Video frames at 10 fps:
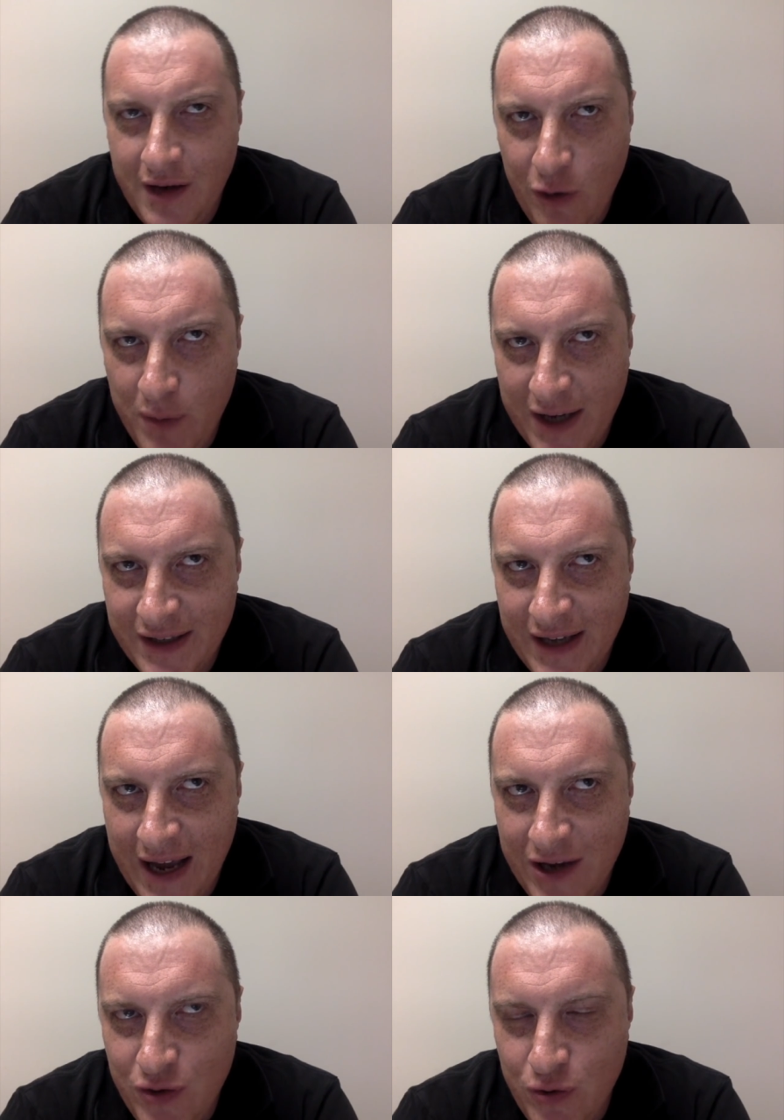Now back to
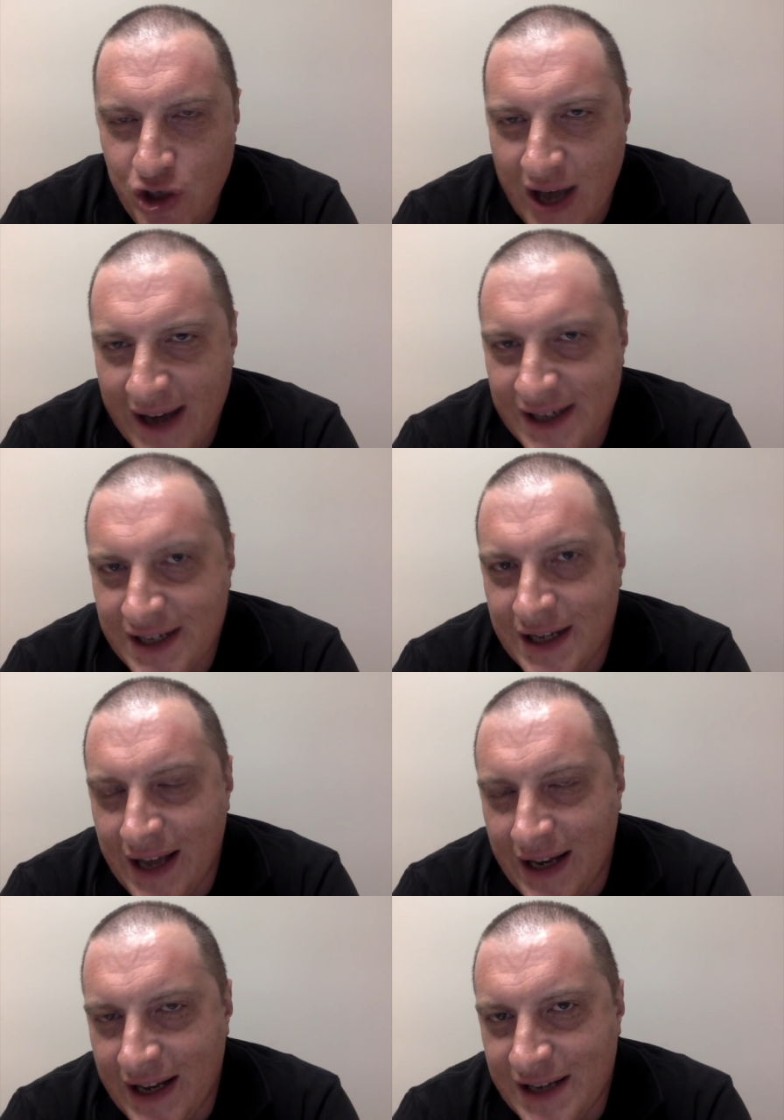Andrew Jackson
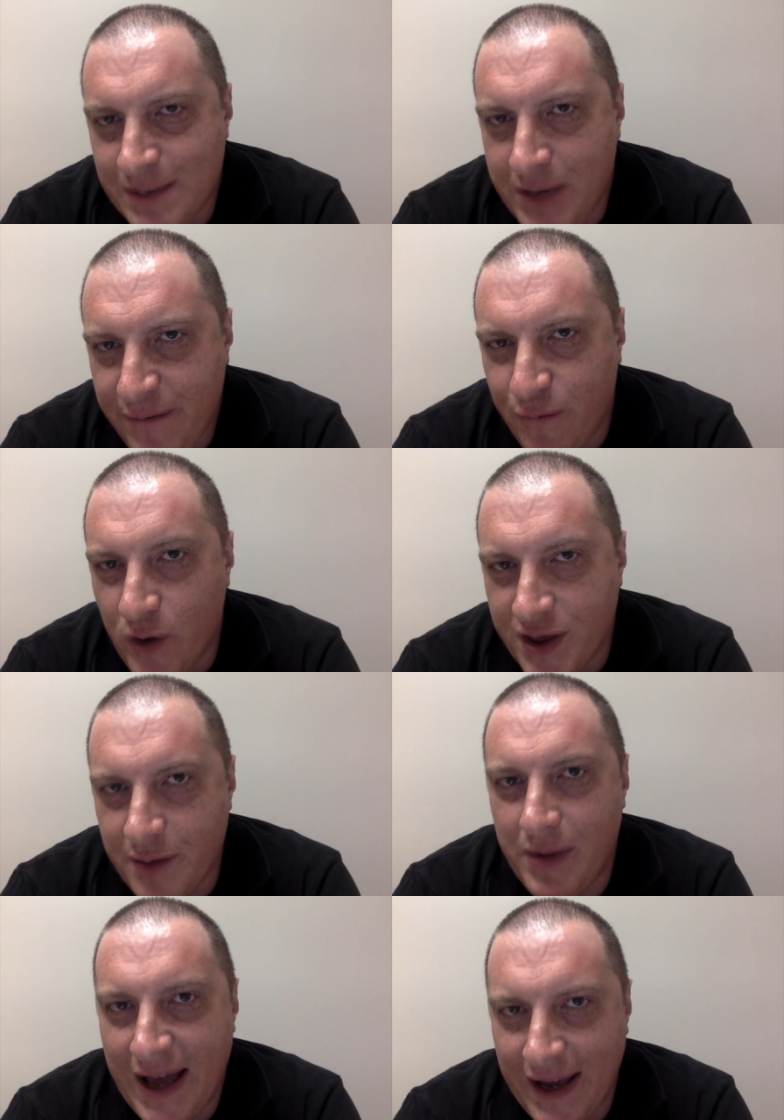and his beef with
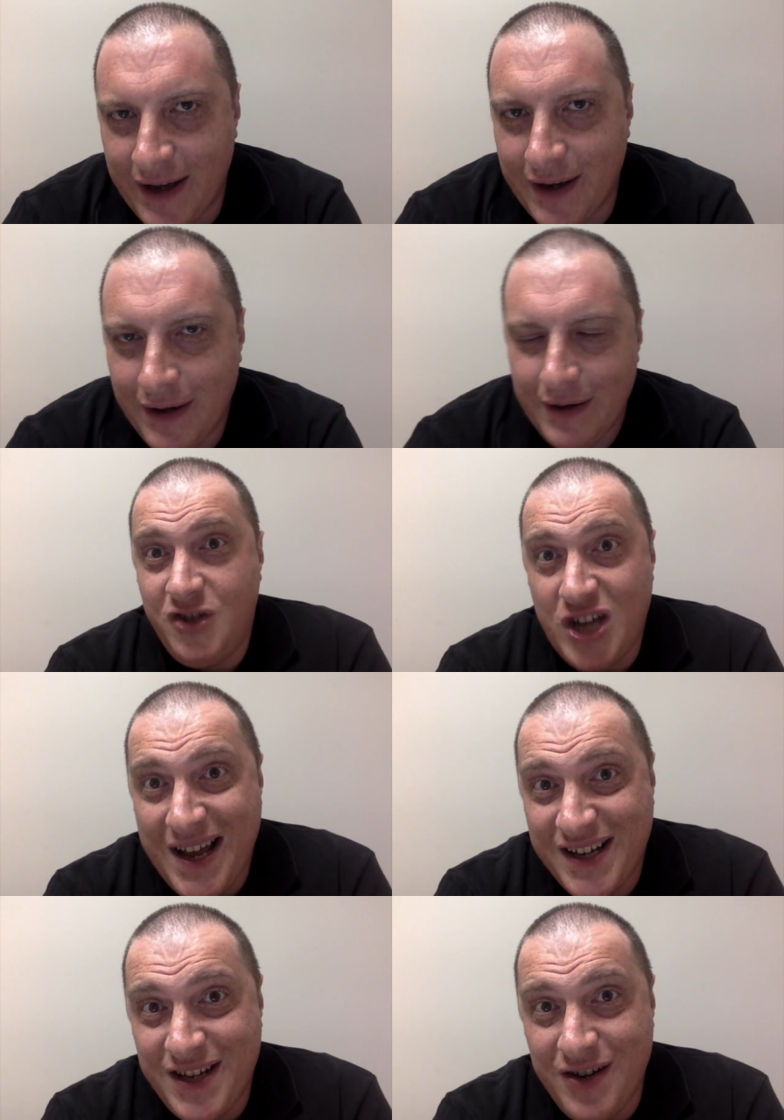the bank.
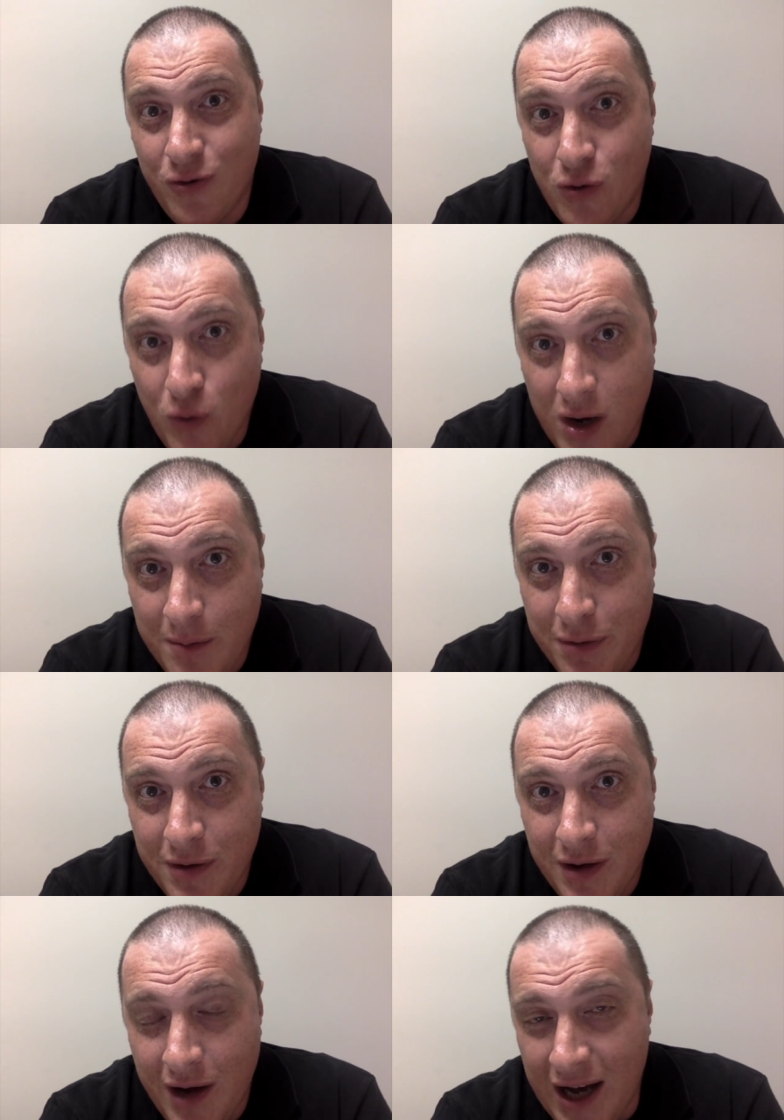Jackson grew up
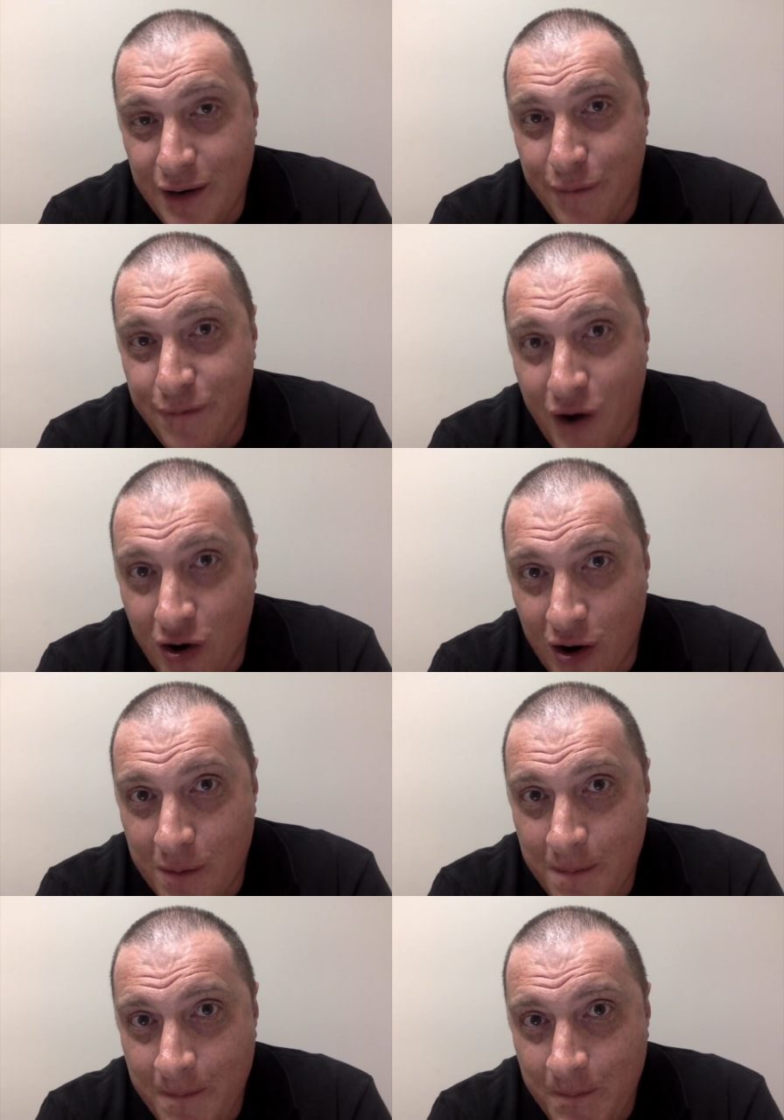on a
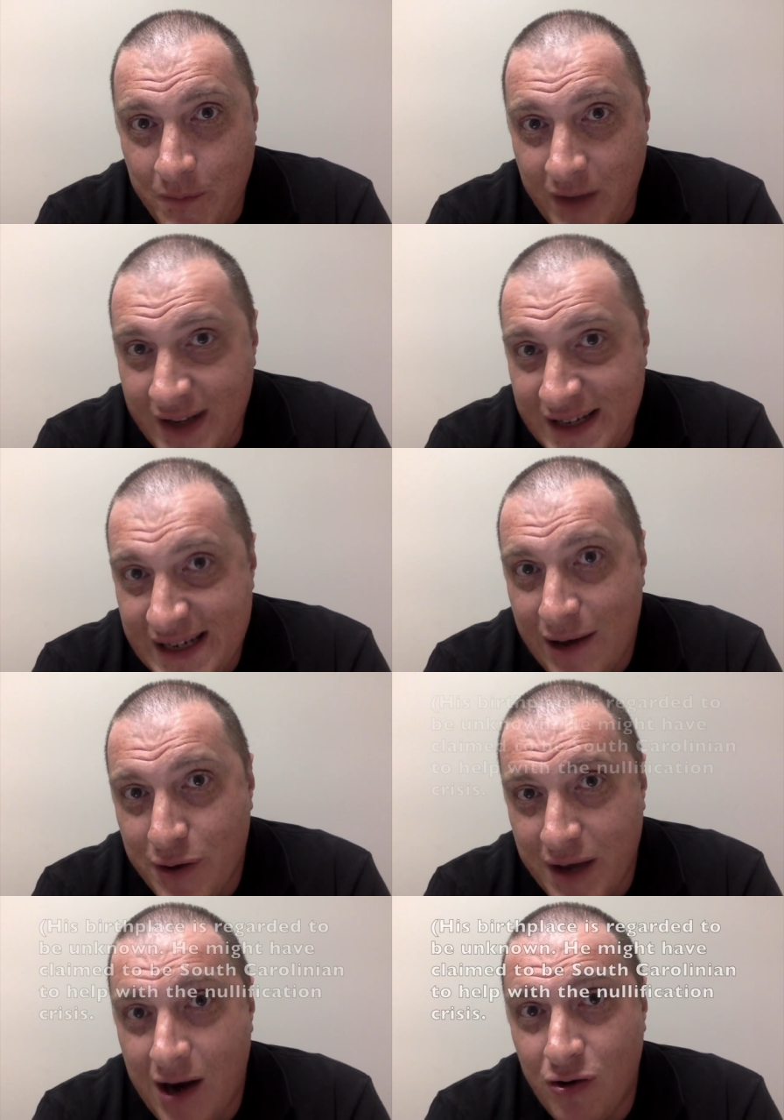farm in
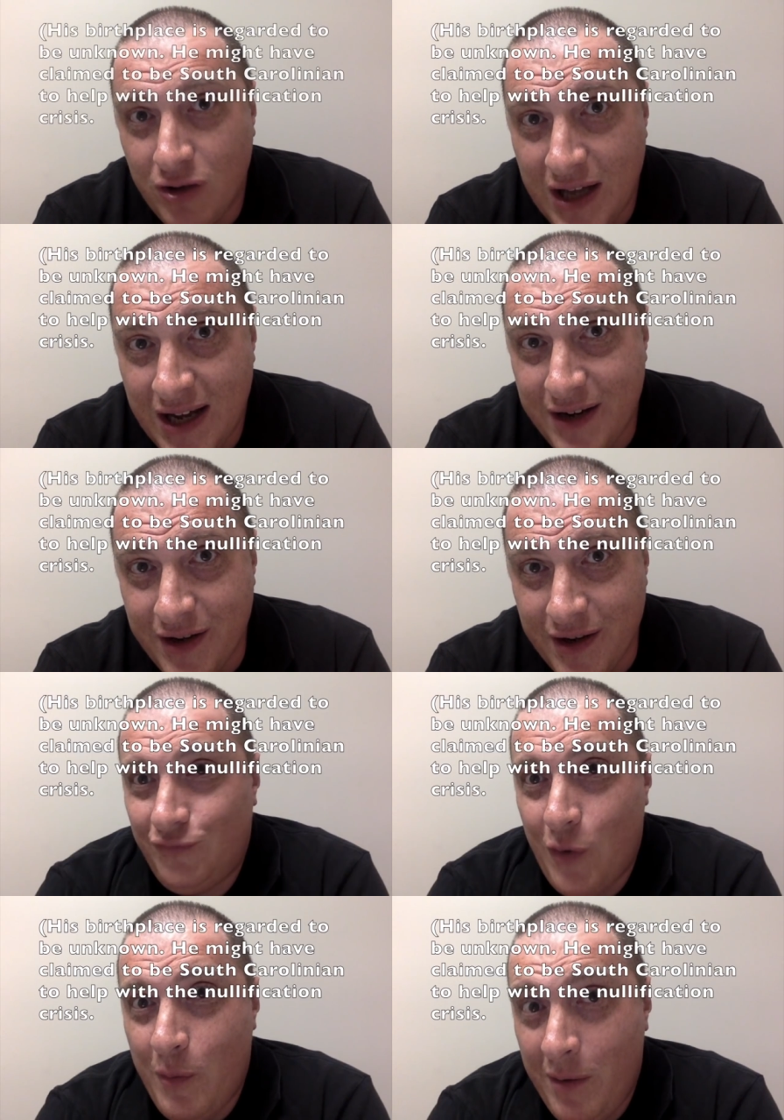South Carolina.
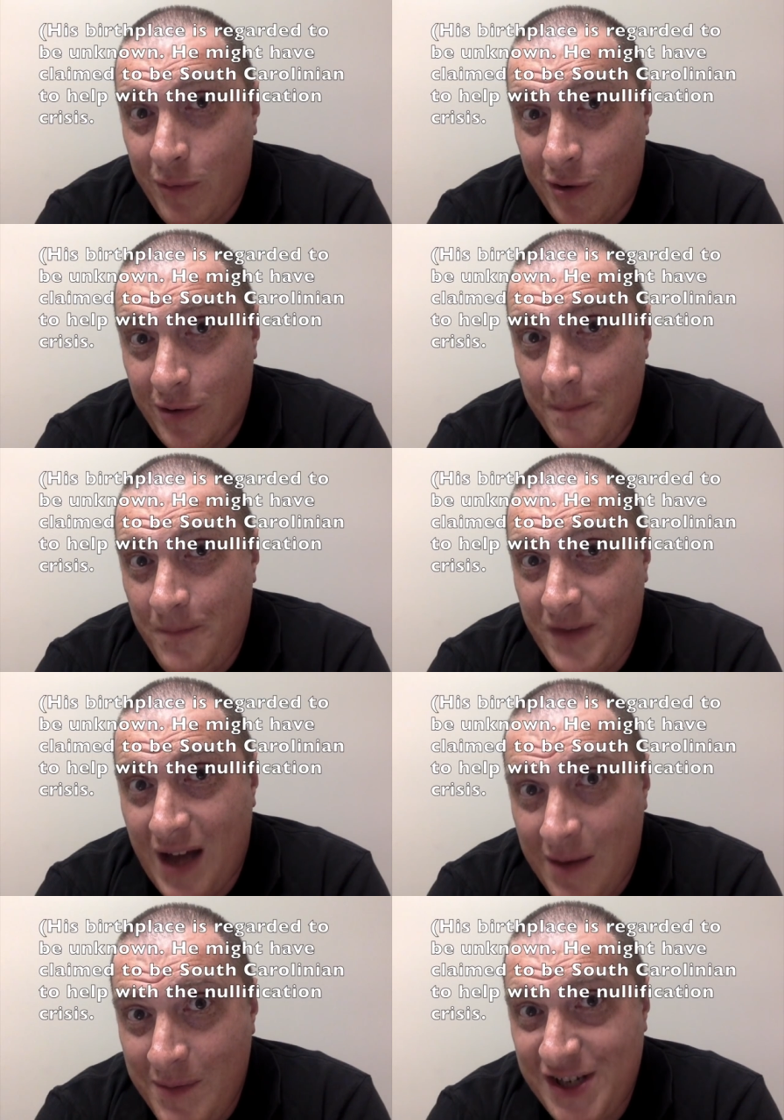Remember,
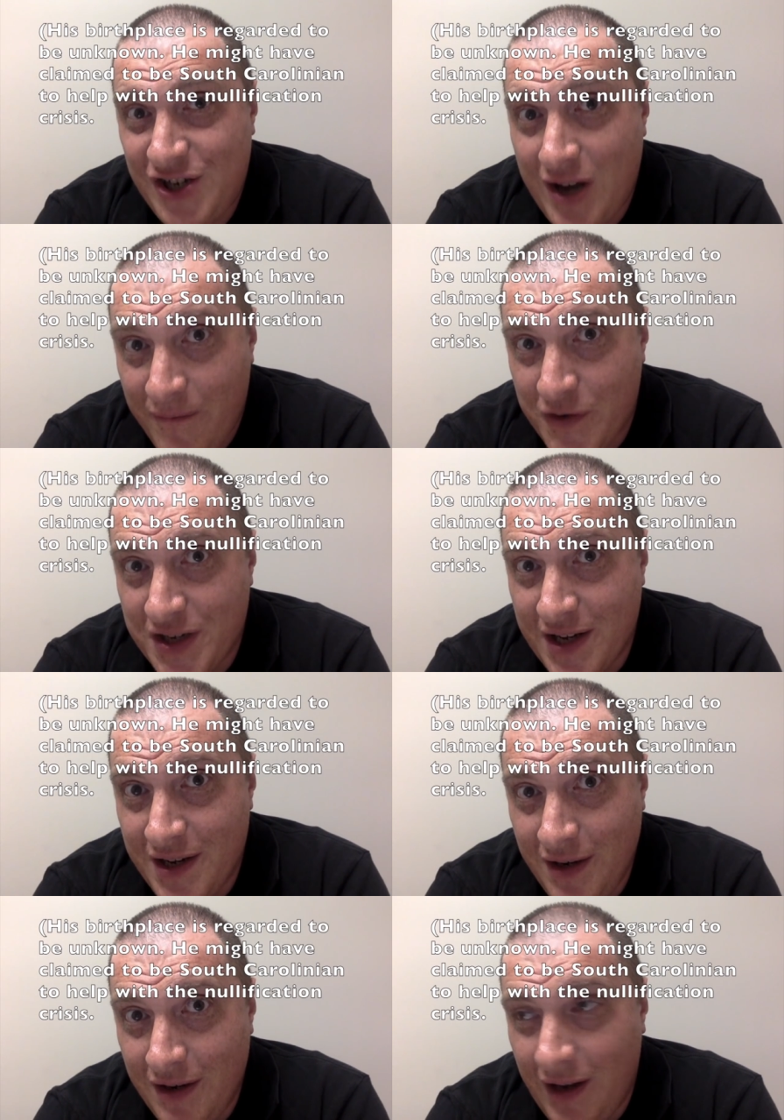Thomas
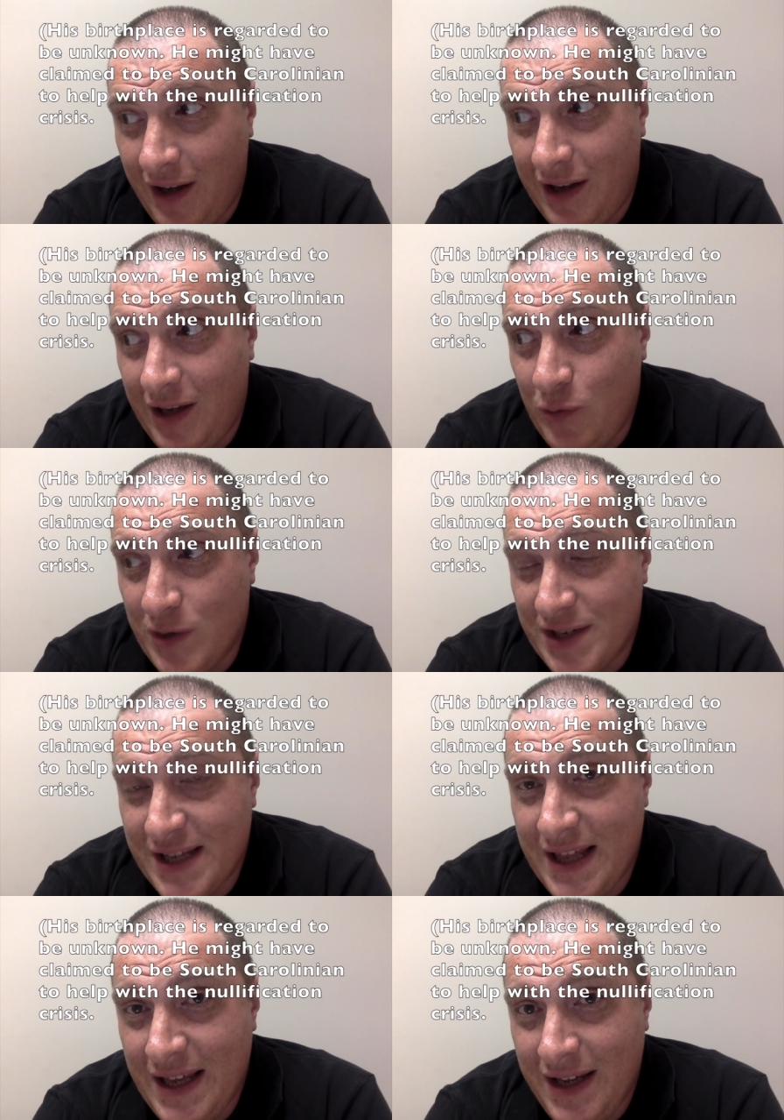Jefferson, he
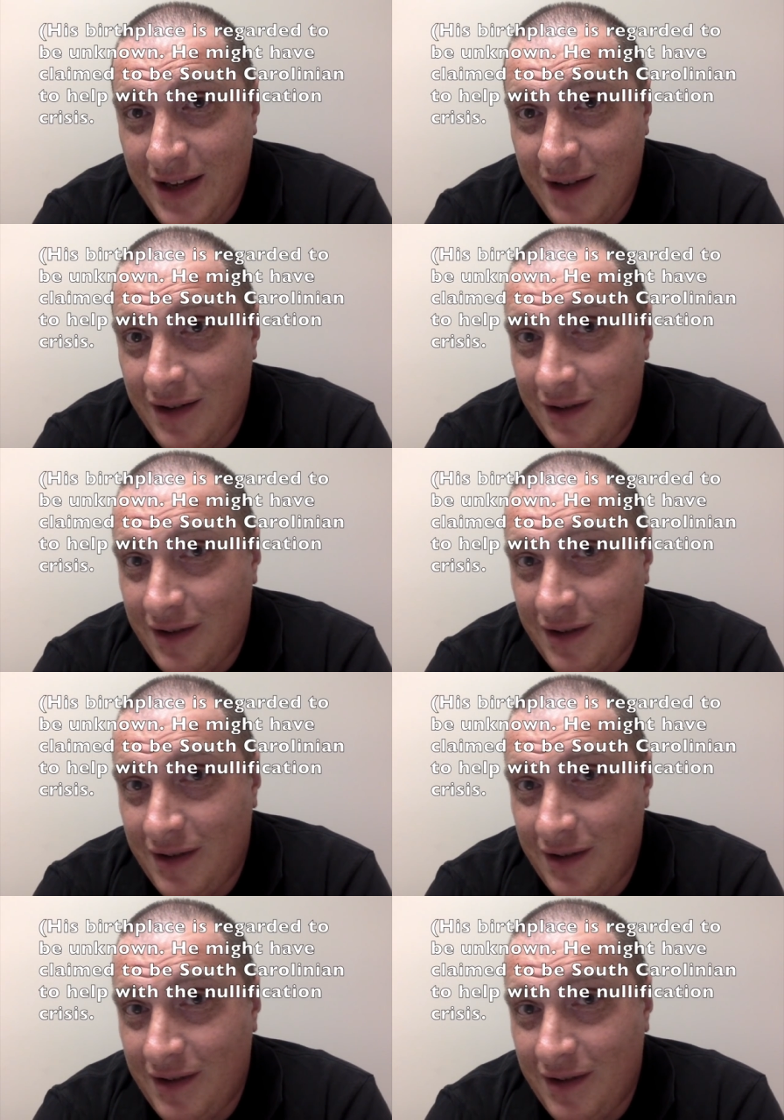was the